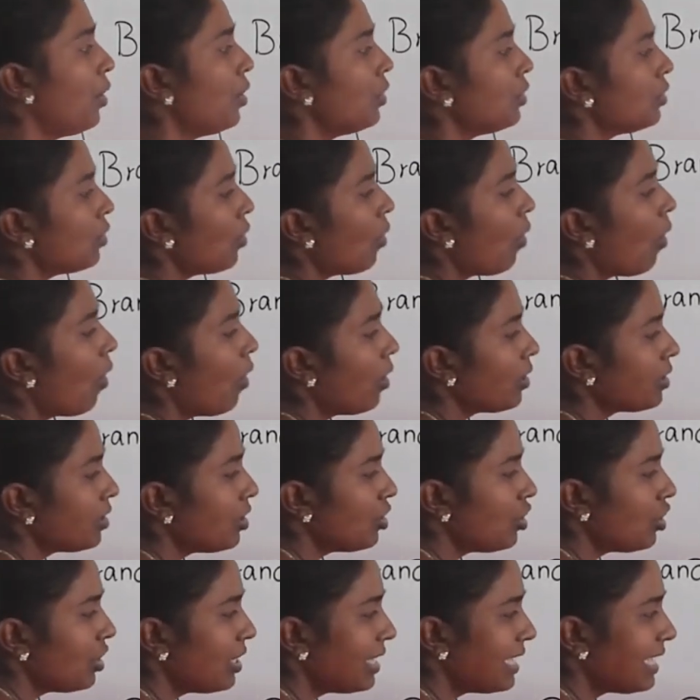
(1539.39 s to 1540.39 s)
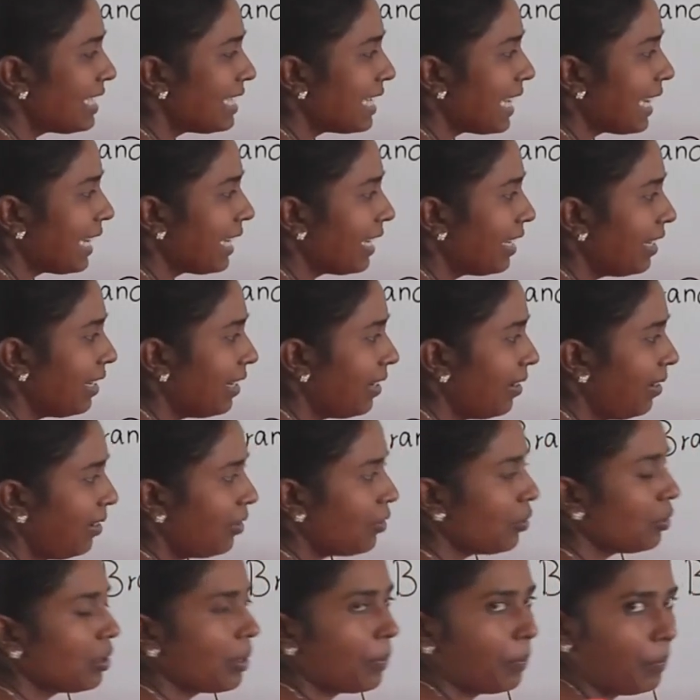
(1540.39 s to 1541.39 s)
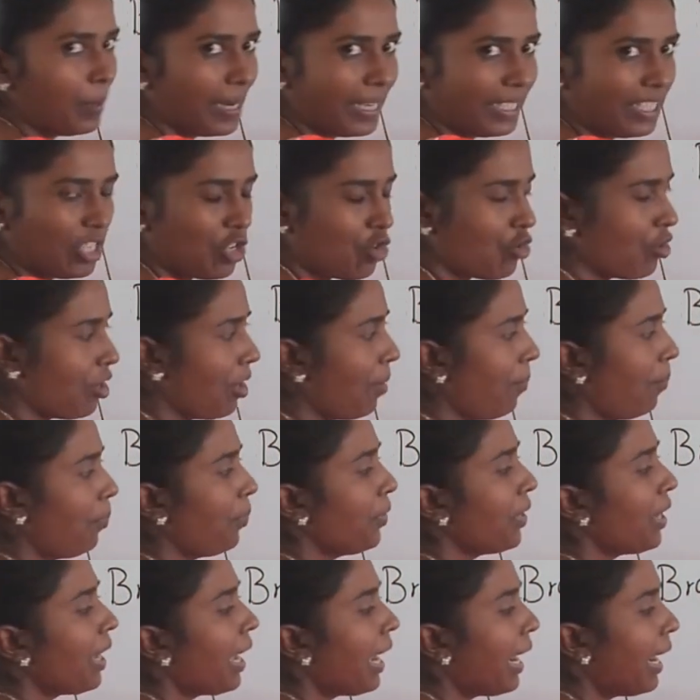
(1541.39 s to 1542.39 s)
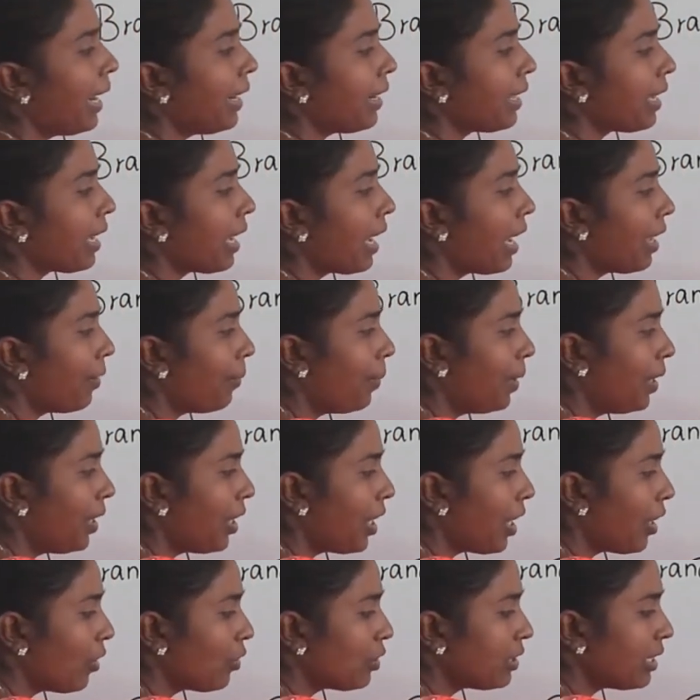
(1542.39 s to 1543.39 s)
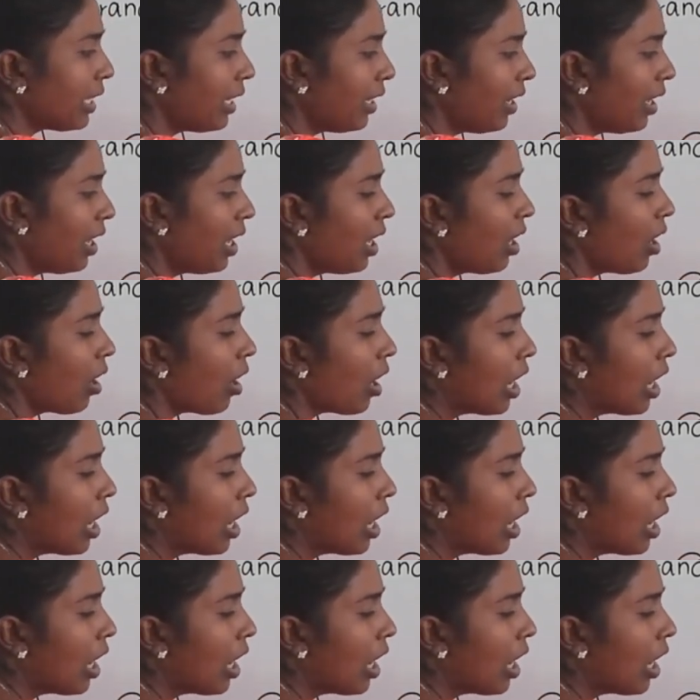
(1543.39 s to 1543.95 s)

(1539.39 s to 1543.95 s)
So oxygen is taken into the bloodstream and carbon dioxide